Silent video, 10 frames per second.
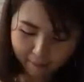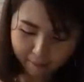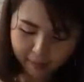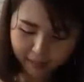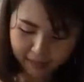
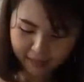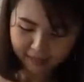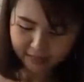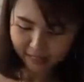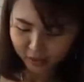But it
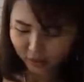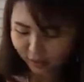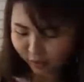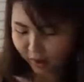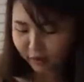is
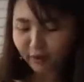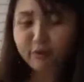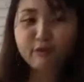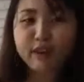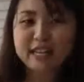actually very
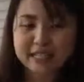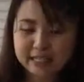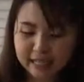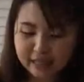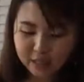
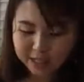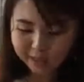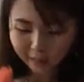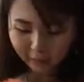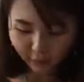fattening.
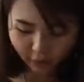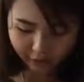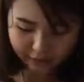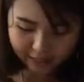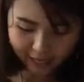So if
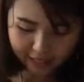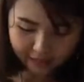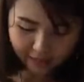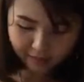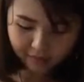you're on
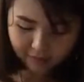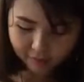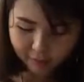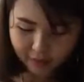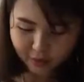diet,
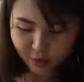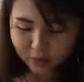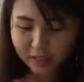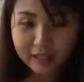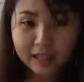please
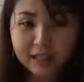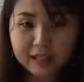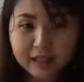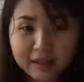don't take it.